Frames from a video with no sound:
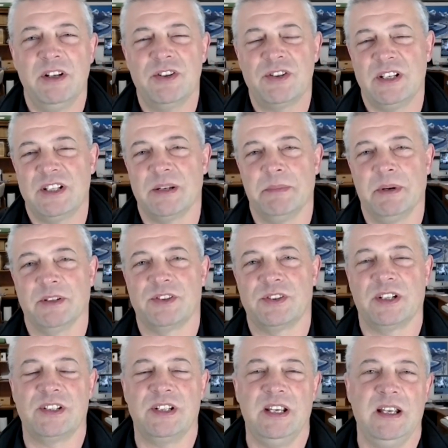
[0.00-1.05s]
Usually it's about
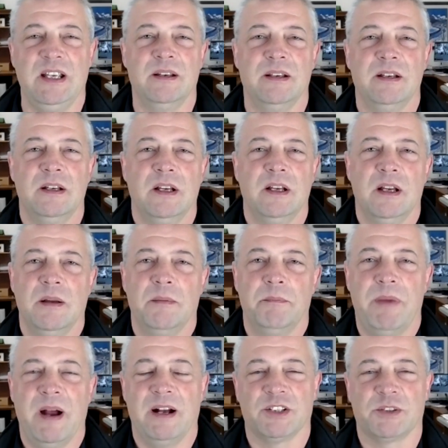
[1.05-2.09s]
16
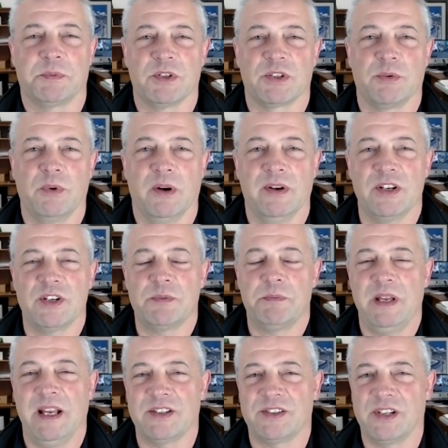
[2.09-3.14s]
pounds per square inch
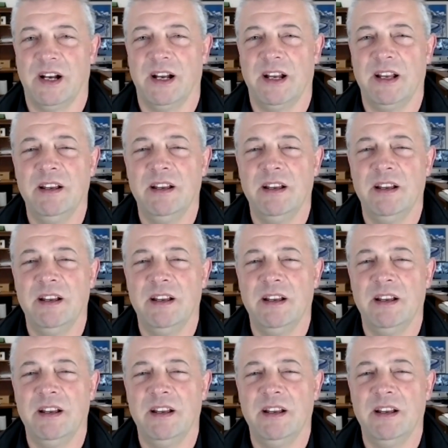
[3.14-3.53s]
PSI.